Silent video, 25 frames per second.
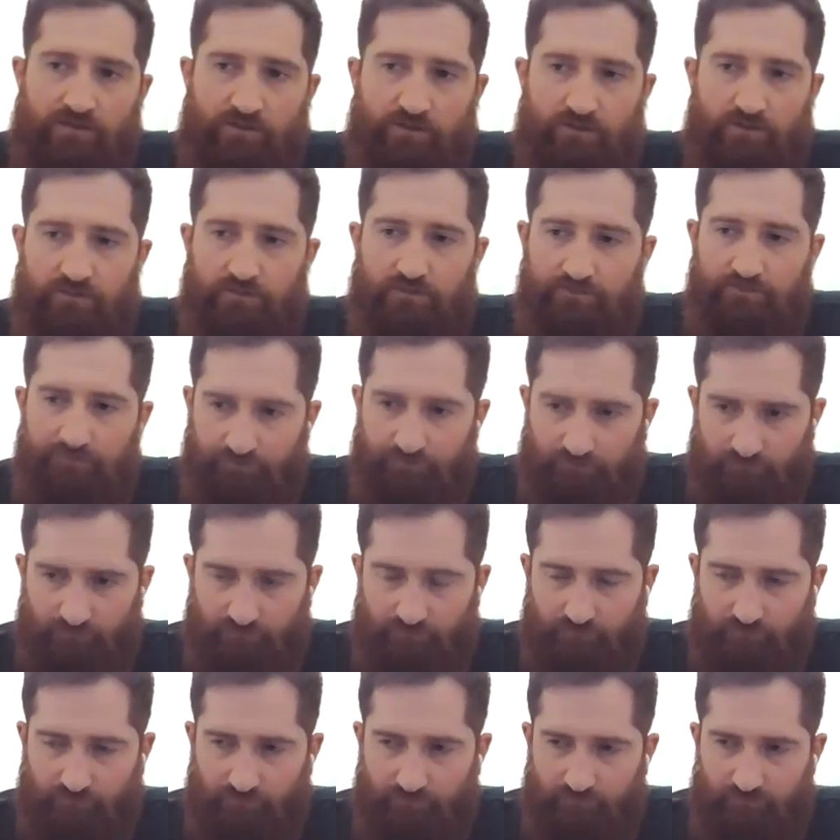So
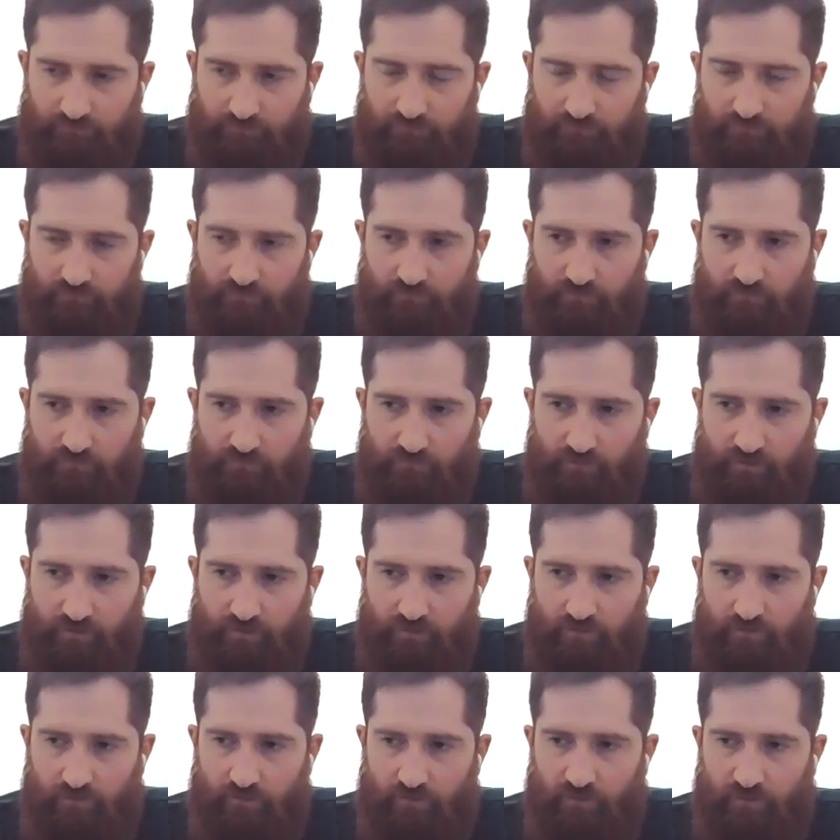
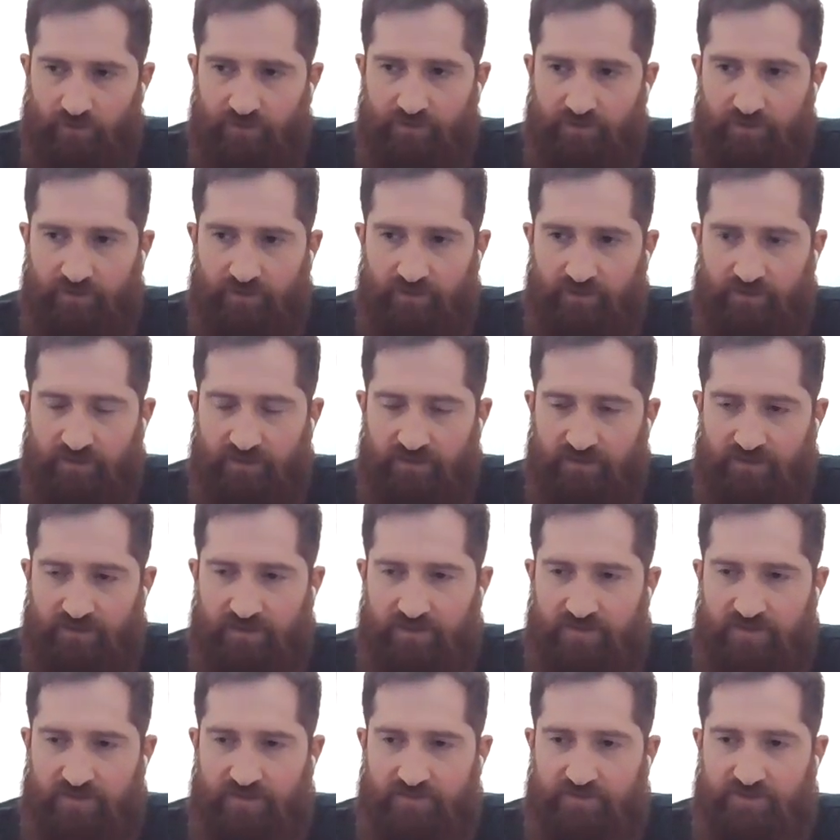one thing that
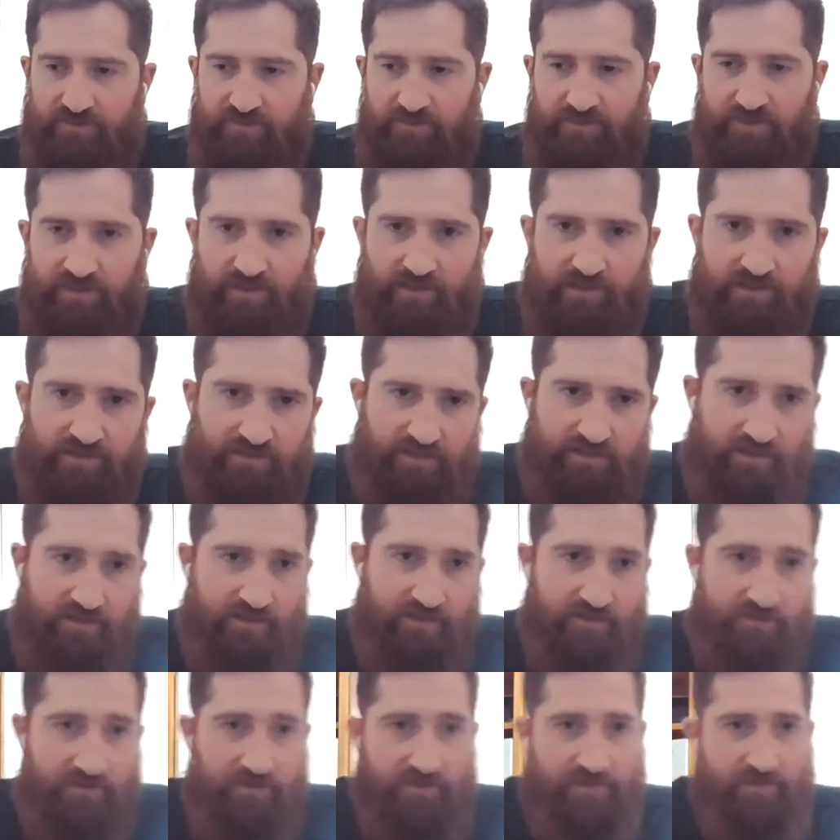stands out to me is that
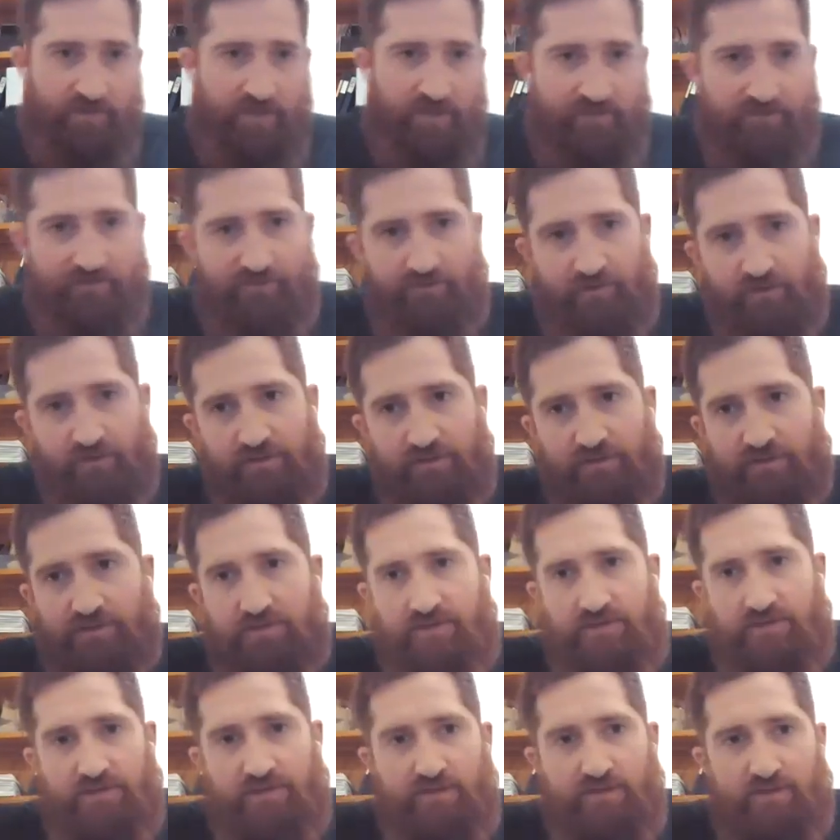this was my first
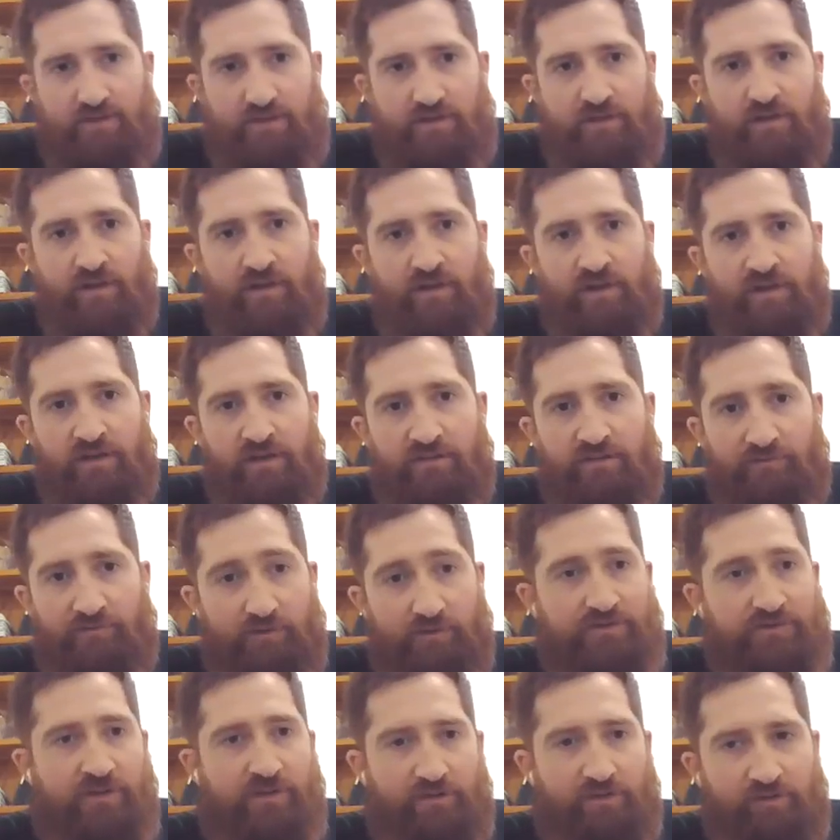
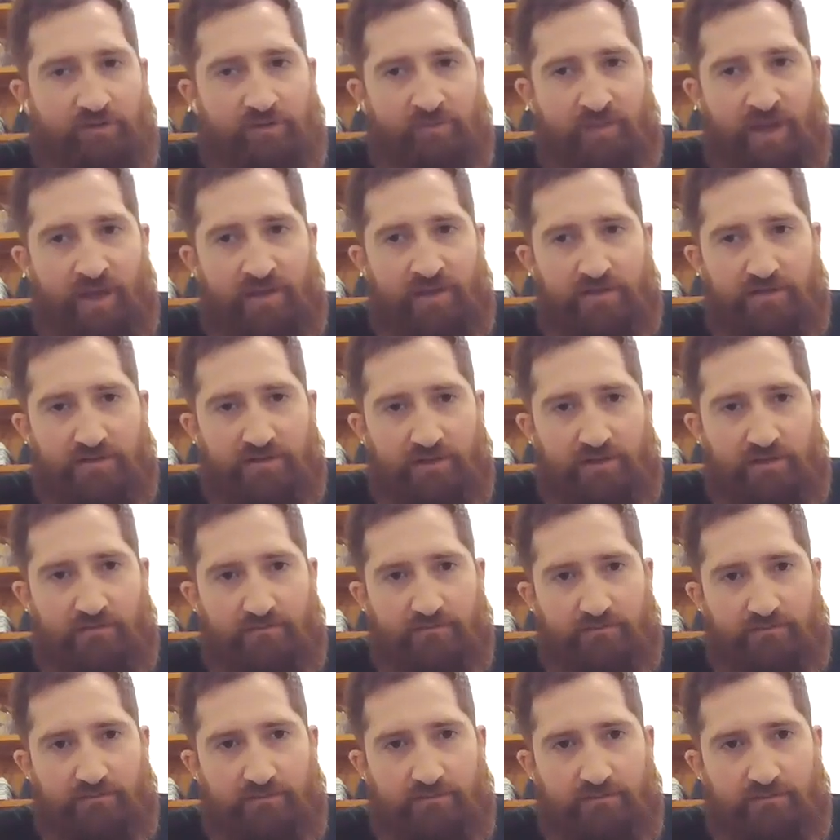authored manuscript.